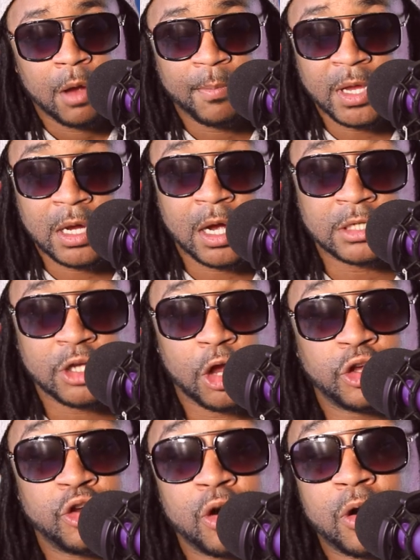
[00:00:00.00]
because
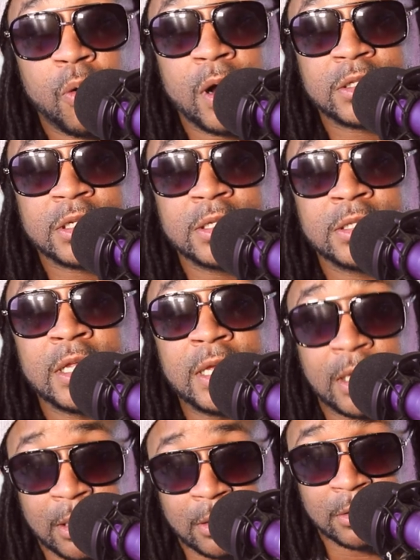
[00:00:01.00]
you're going to
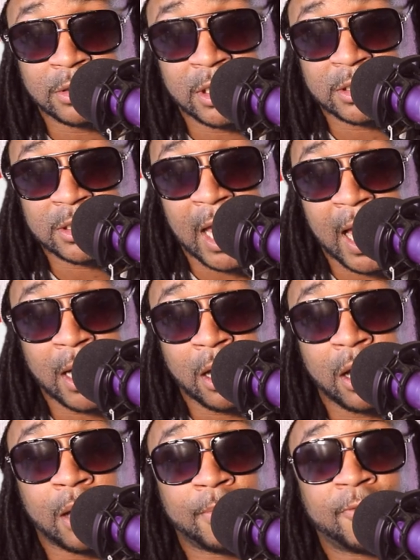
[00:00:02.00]
need to sign
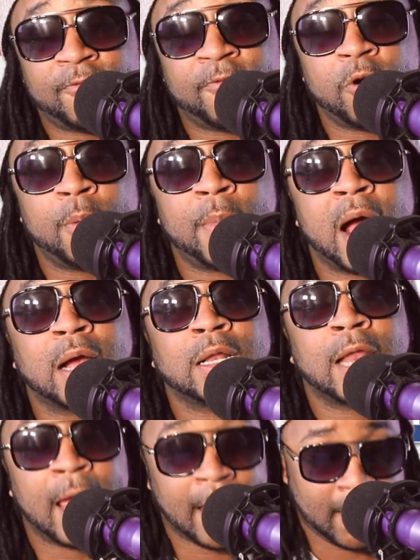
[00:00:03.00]
up for my
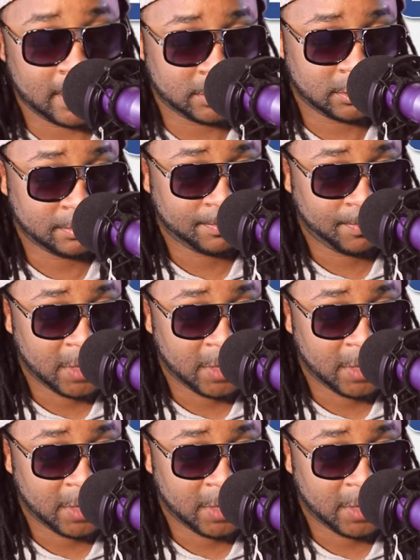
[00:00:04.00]
class.